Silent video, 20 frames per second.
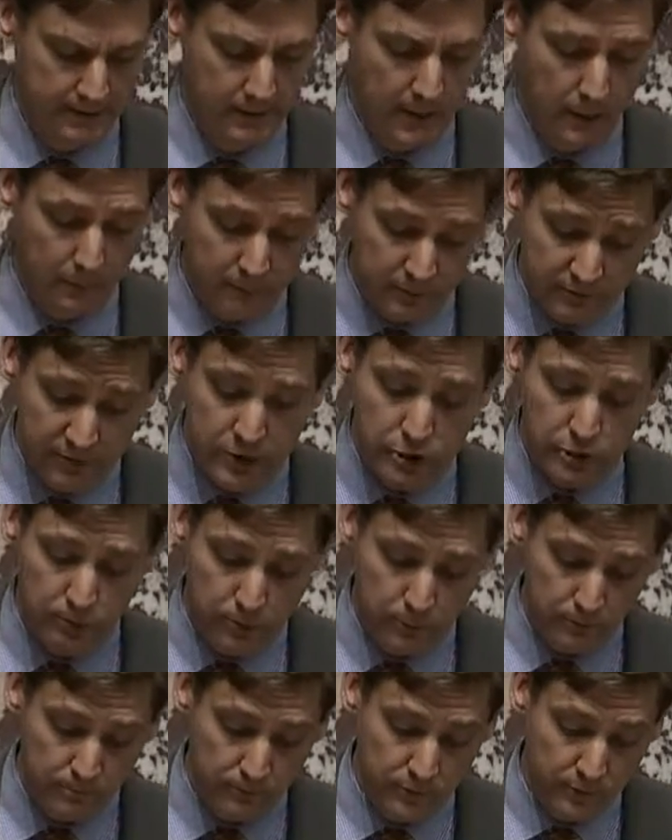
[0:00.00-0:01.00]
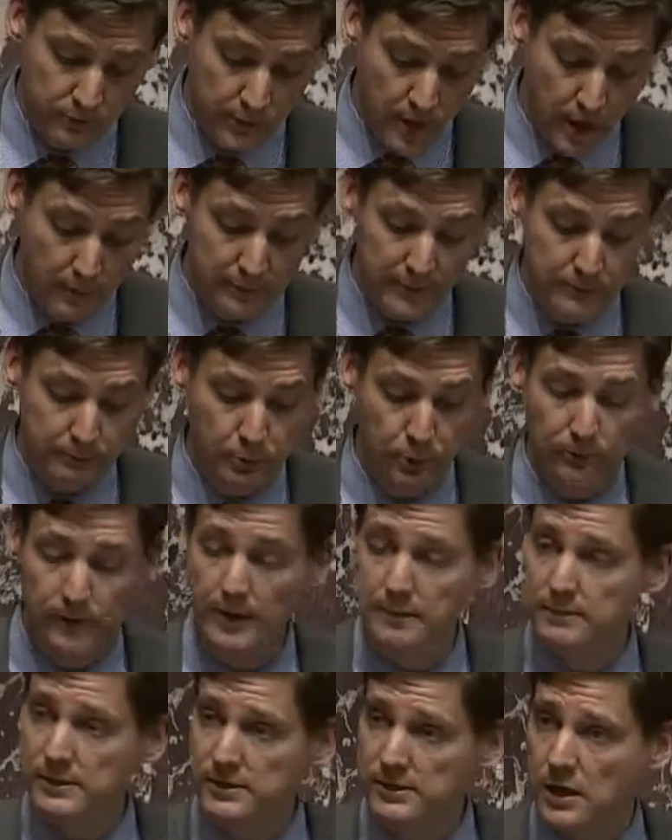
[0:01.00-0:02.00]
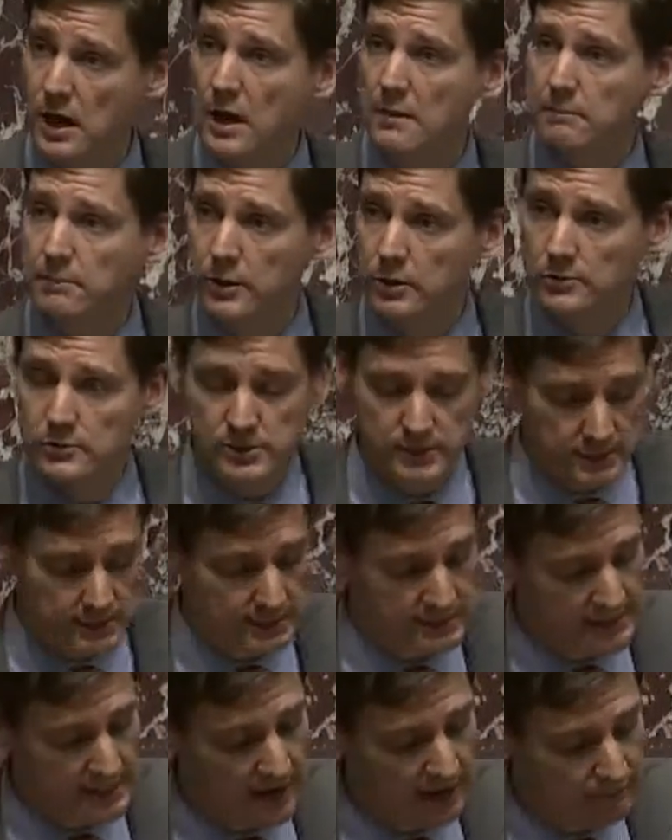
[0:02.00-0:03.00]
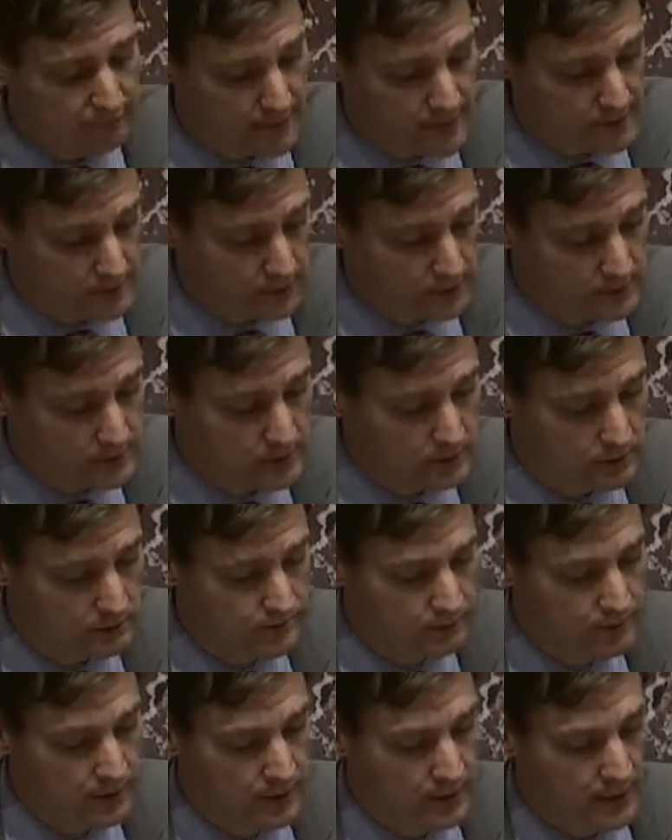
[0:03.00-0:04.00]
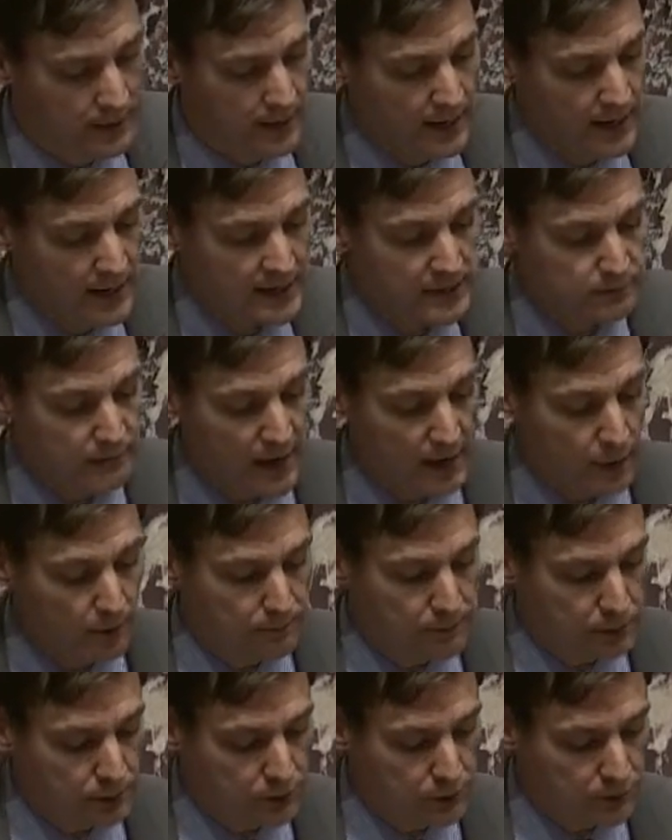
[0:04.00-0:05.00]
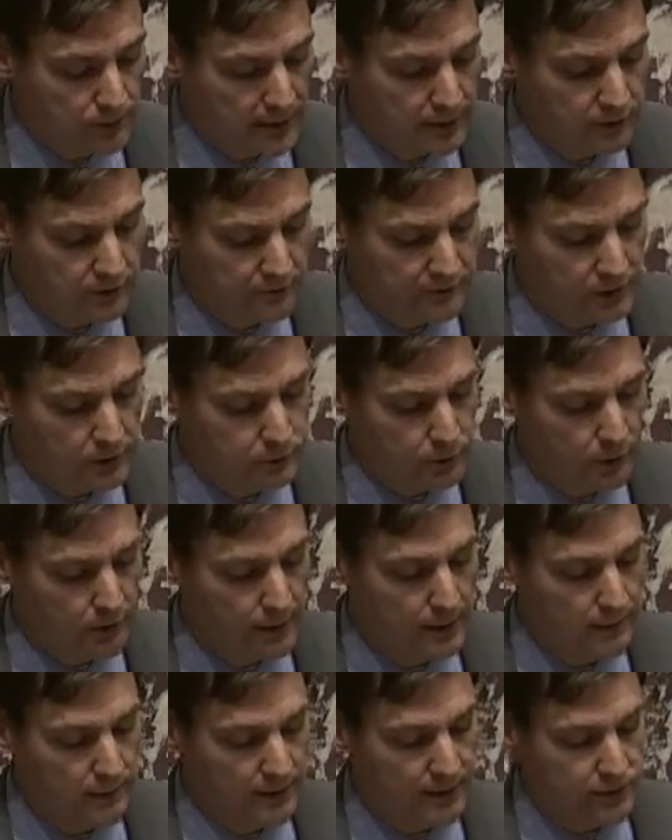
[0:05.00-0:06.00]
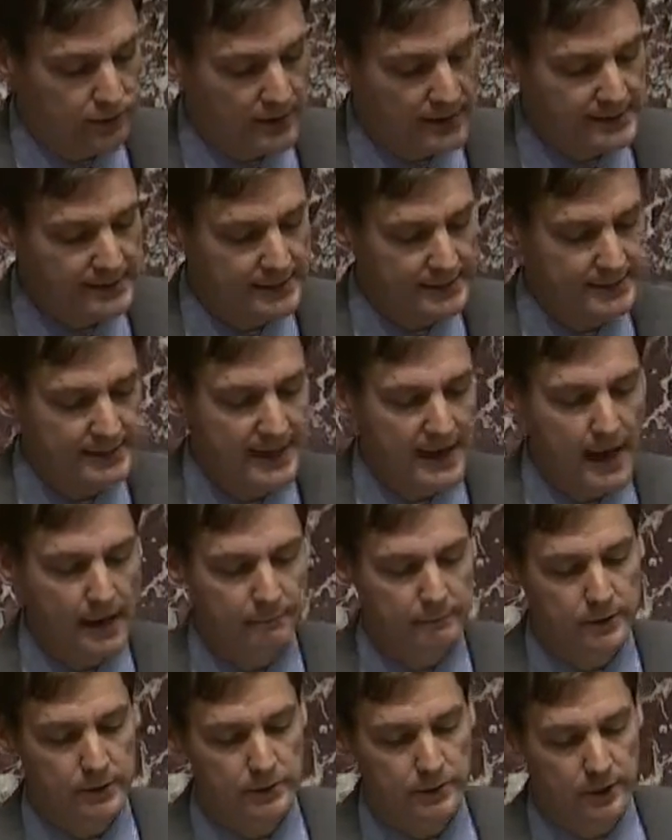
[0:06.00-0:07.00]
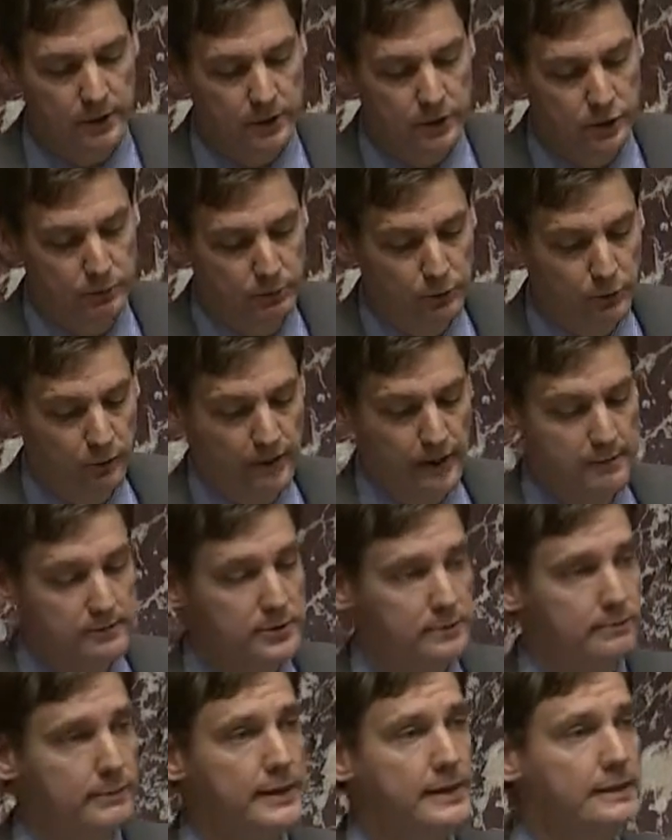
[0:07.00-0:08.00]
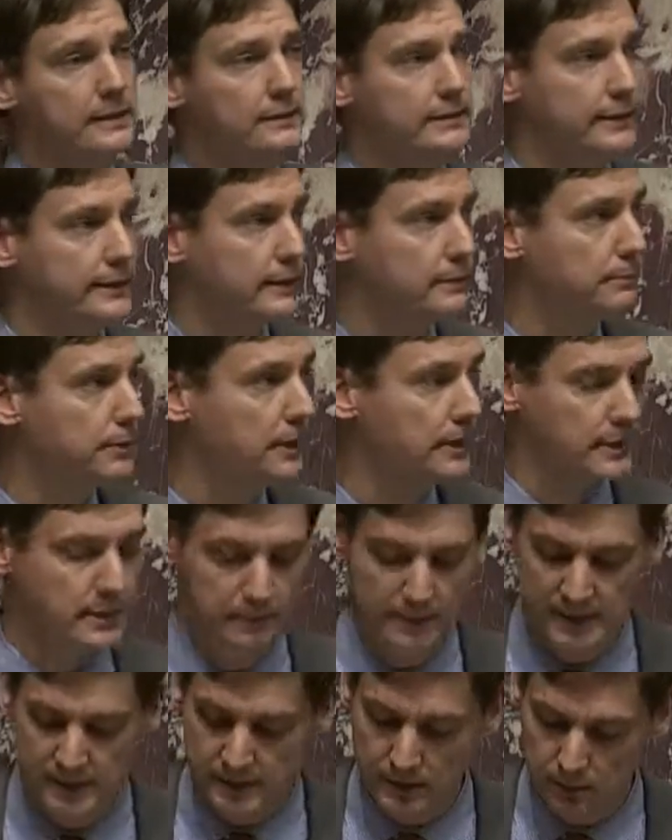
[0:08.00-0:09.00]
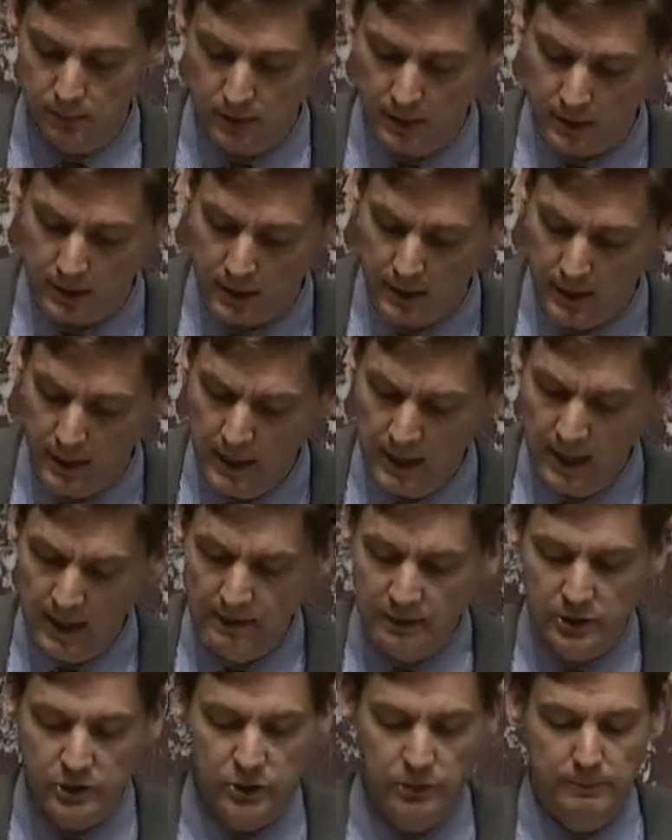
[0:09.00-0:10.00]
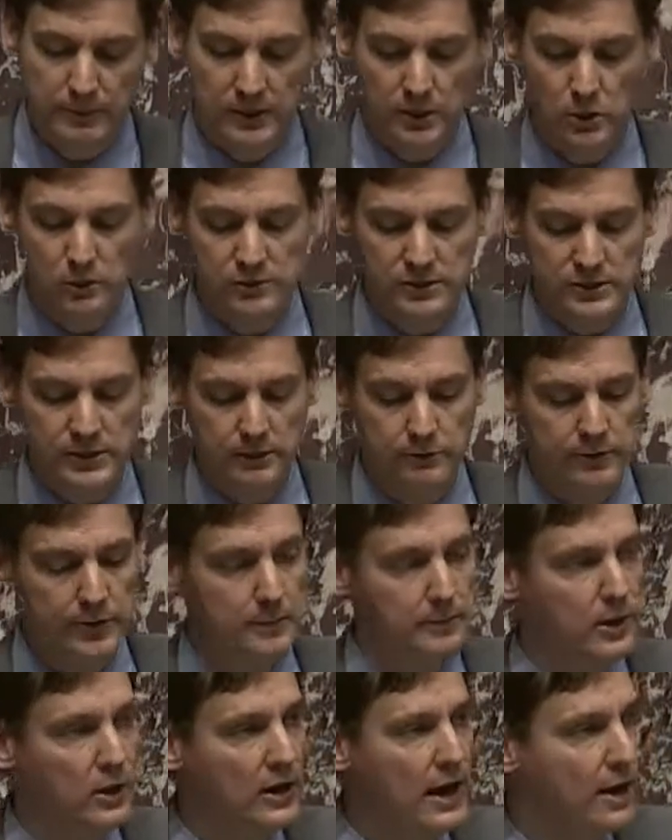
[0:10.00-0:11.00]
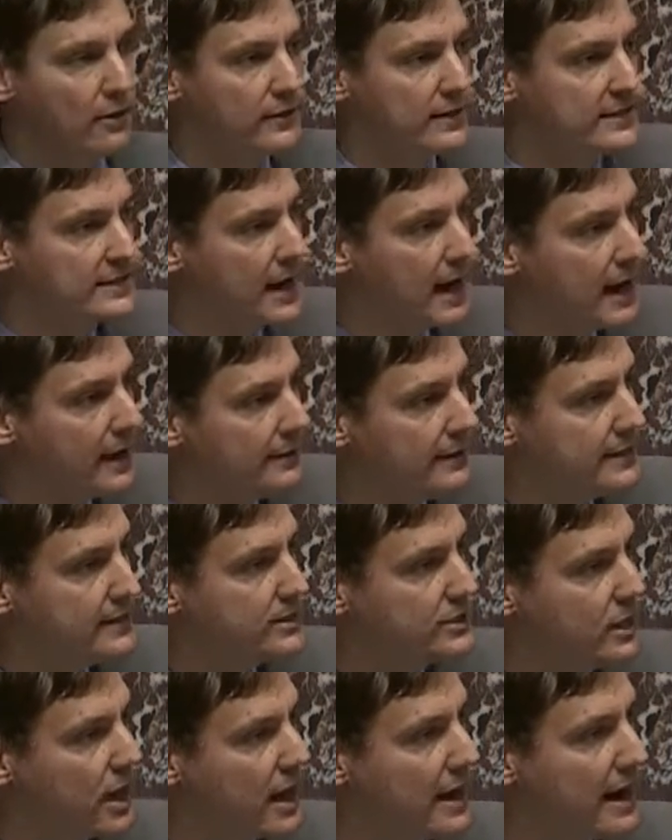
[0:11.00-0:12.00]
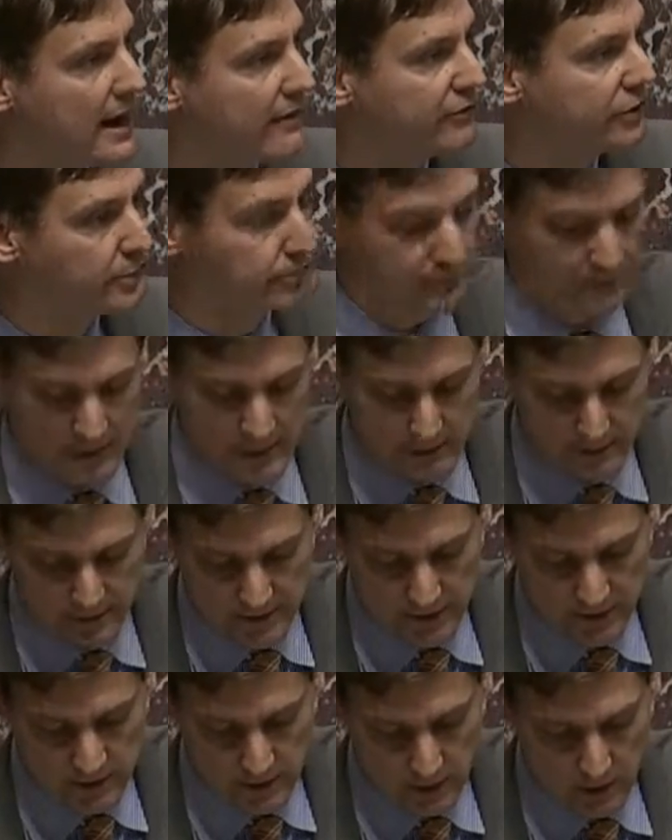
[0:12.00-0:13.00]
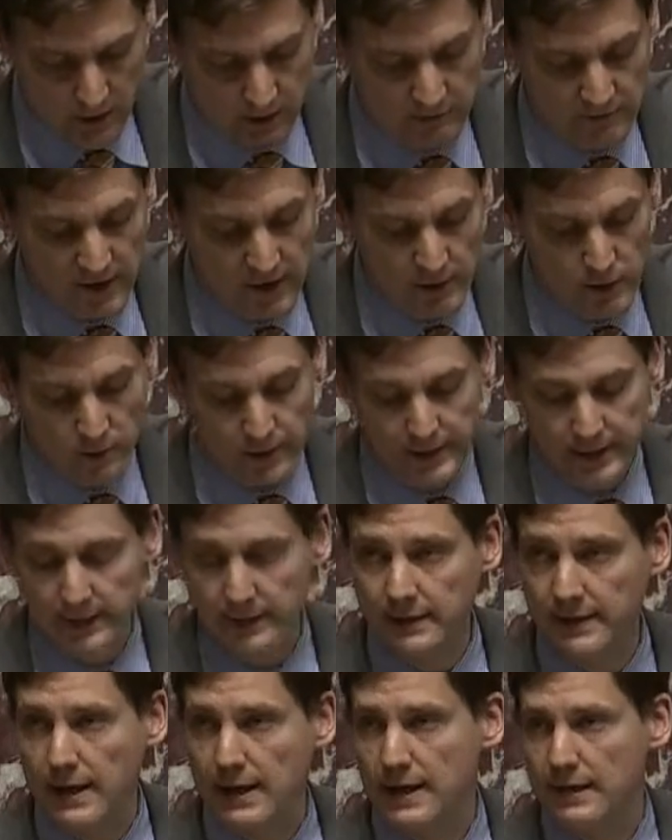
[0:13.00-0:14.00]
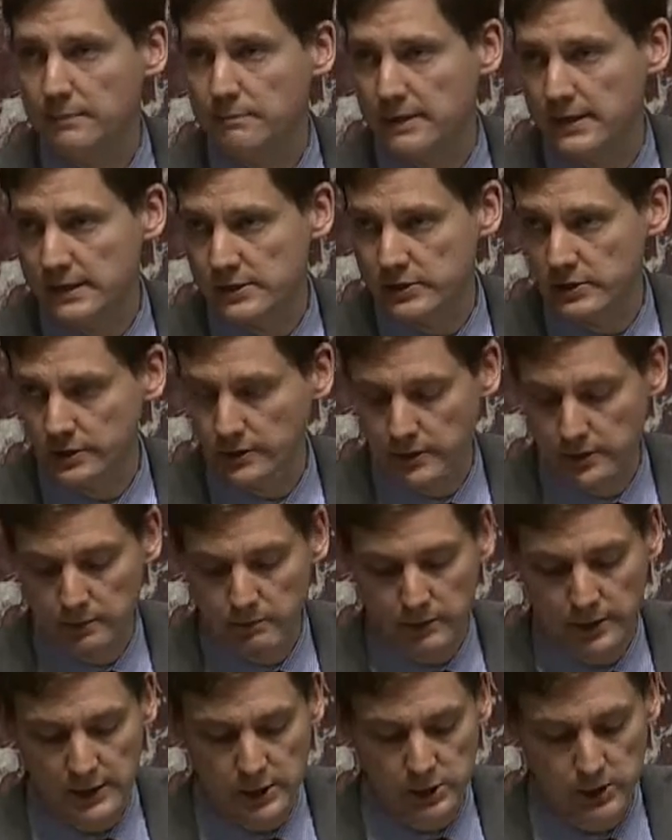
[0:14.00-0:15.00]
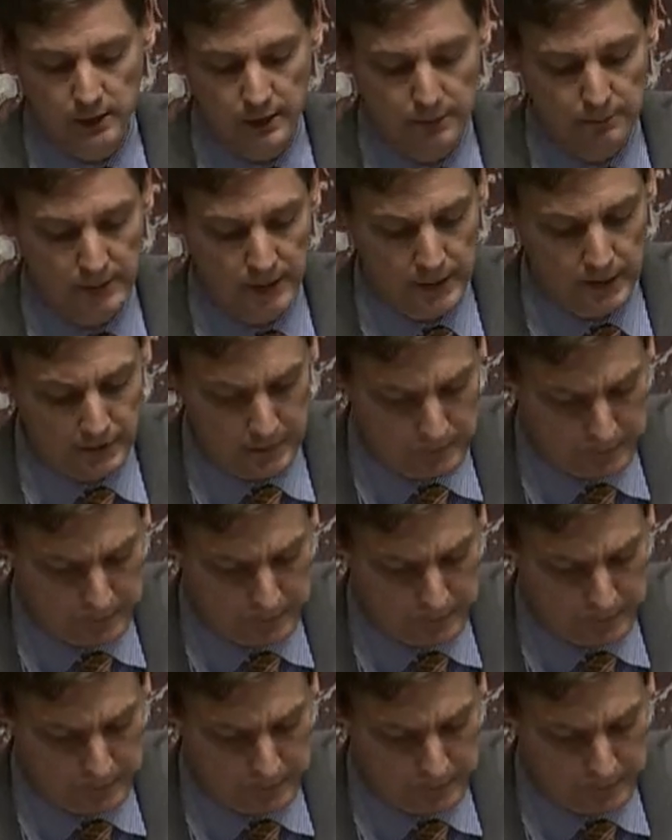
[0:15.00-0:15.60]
Our provincial nominee program does not post these staff manuals. It's my hope the new director of this program will address this gap between our two programs immediately upon commencing work. There should be no secret about how these highly sought-after placements are evaluated and administered in British Columbia.